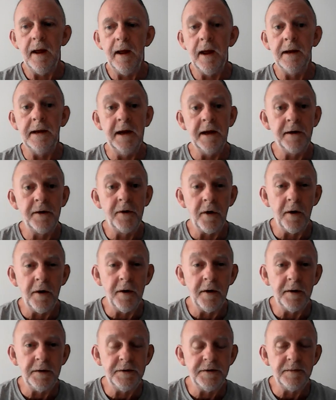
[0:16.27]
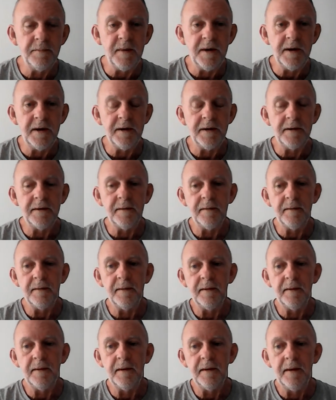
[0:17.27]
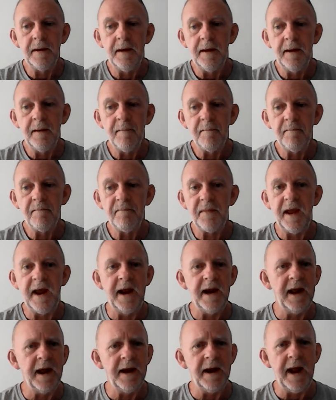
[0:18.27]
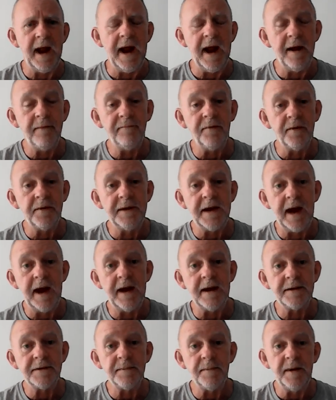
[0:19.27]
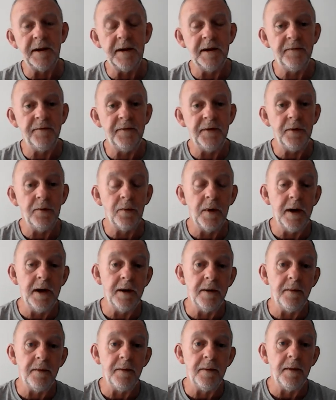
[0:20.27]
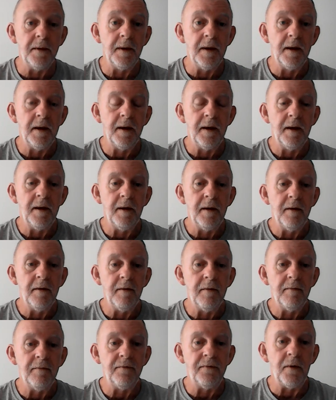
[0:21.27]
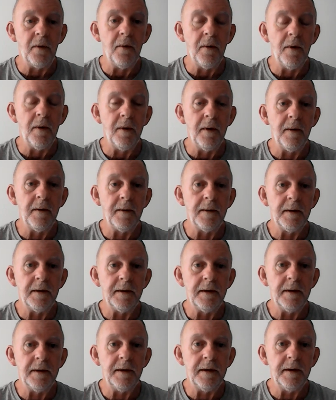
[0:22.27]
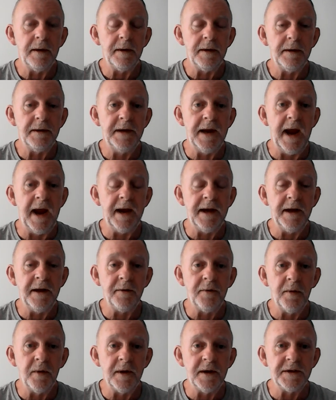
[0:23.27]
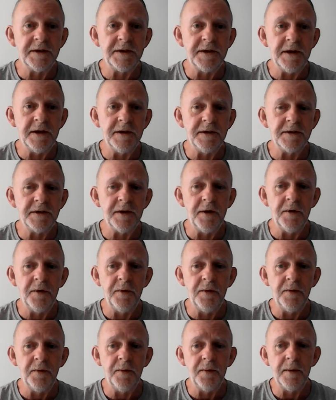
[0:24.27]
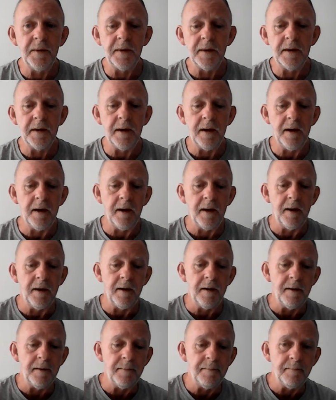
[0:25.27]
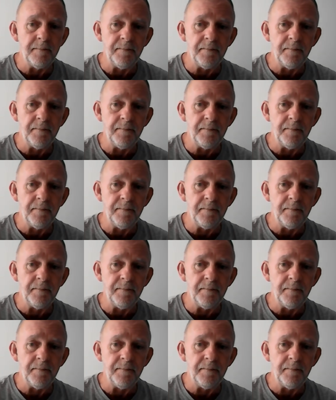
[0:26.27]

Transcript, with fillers: an encouragement, and an advertisement, if you will, for Danny Christie's new uh,